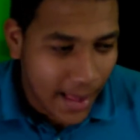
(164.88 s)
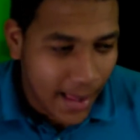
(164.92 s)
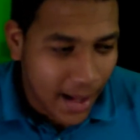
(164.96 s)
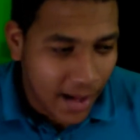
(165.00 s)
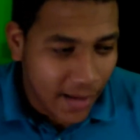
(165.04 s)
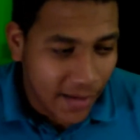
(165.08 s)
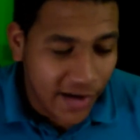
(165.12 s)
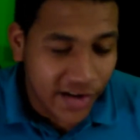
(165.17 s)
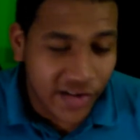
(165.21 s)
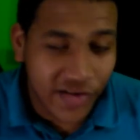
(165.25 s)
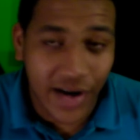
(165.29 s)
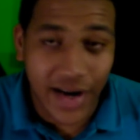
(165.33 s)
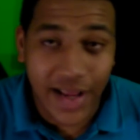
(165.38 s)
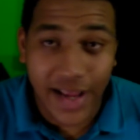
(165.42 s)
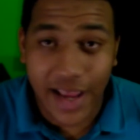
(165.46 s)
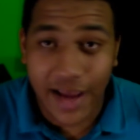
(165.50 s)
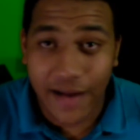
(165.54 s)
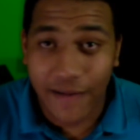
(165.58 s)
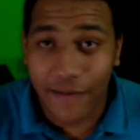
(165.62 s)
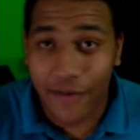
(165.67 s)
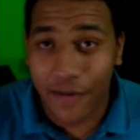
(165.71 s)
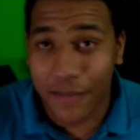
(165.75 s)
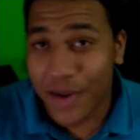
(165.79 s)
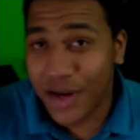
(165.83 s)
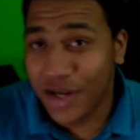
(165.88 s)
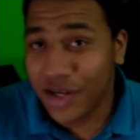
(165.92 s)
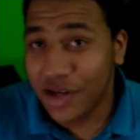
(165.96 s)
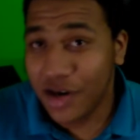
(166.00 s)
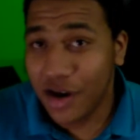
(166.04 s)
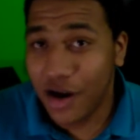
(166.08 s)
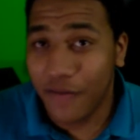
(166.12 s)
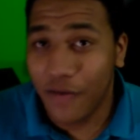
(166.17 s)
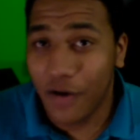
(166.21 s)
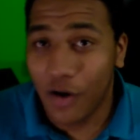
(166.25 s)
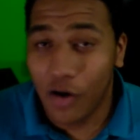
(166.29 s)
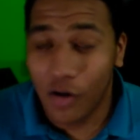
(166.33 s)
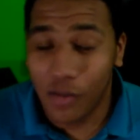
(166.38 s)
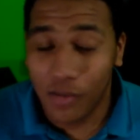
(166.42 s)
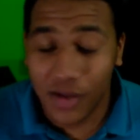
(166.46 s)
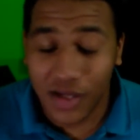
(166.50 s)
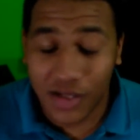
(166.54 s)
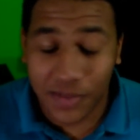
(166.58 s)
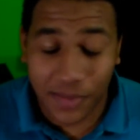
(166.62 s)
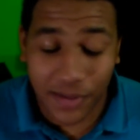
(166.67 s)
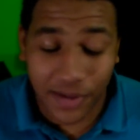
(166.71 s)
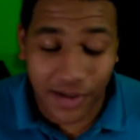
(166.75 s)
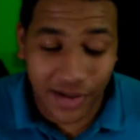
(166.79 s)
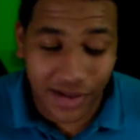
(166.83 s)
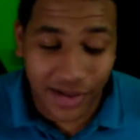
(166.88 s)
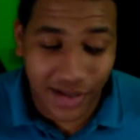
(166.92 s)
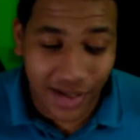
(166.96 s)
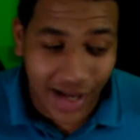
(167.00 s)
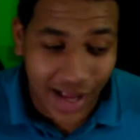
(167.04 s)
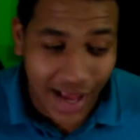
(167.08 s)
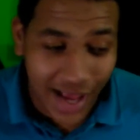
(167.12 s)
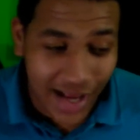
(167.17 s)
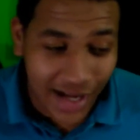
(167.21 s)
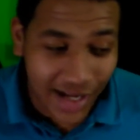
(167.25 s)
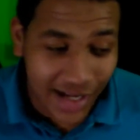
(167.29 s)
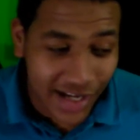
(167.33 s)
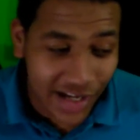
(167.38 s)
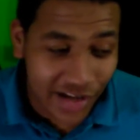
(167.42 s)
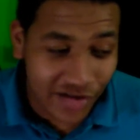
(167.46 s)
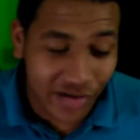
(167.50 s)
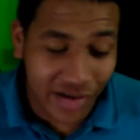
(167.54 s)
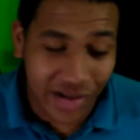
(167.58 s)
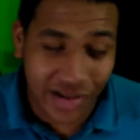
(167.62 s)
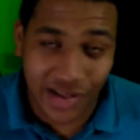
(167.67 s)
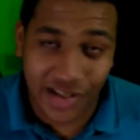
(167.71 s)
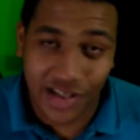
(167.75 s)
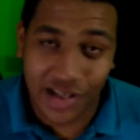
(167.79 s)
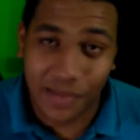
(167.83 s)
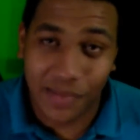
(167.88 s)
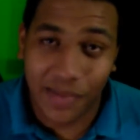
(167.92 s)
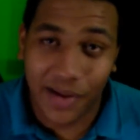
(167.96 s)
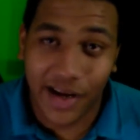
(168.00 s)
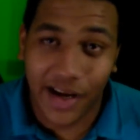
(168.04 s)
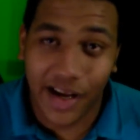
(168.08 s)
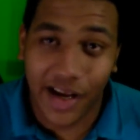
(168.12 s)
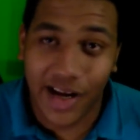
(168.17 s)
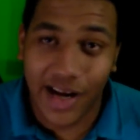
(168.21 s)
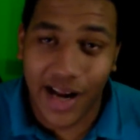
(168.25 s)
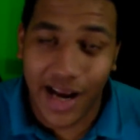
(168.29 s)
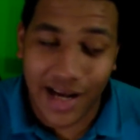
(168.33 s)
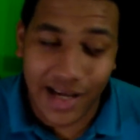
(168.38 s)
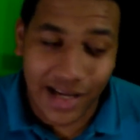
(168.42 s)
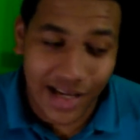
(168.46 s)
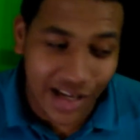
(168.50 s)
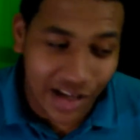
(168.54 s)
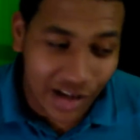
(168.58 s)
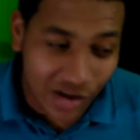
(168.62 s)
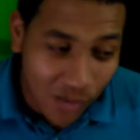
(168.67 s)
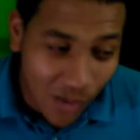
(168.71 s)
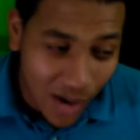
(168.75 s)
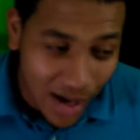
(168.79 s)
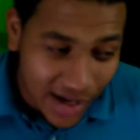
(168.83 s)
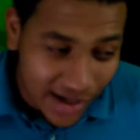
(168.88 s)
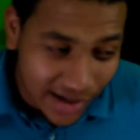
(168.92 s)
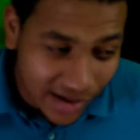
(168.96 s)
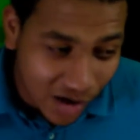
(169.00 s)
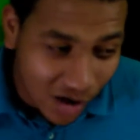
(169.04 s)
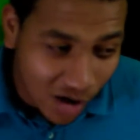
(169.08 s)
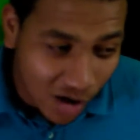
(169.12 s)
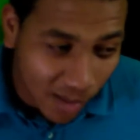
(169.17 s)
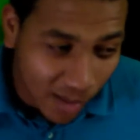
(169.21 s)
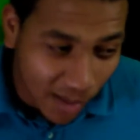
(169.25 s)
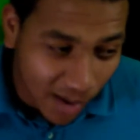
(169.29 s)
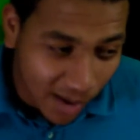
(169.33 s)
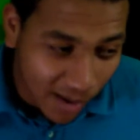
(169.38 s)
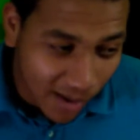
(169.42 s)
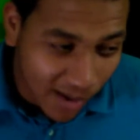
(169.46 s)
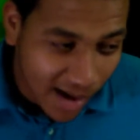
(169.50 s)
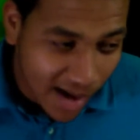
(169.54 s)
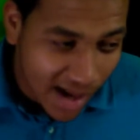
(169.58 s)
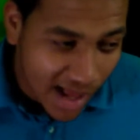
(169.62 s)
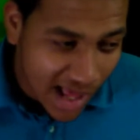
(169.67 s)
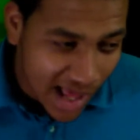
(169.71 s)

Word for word: they try to get information off a homeless person, and he dresses up like a 1920s hobo,